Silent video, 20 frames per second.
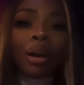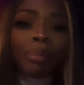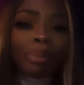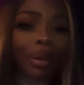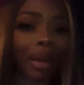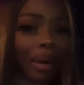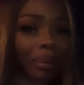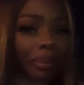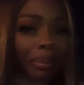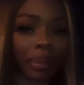
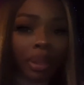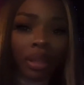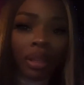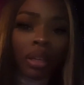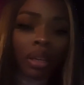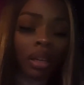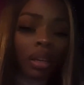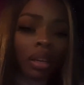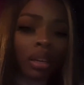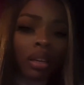don't play with
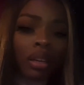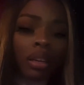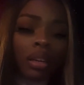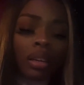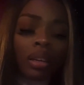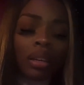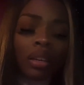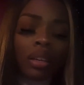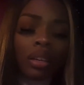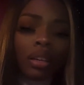me.
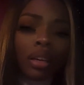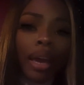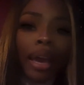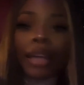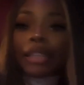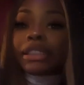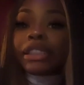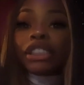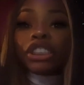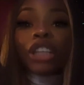
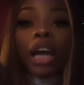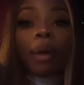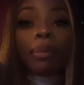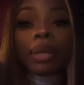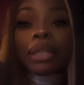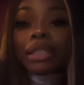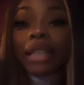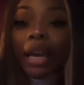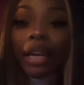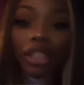And since
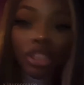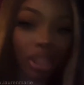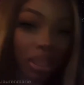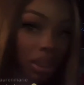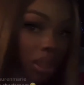y'all want to say he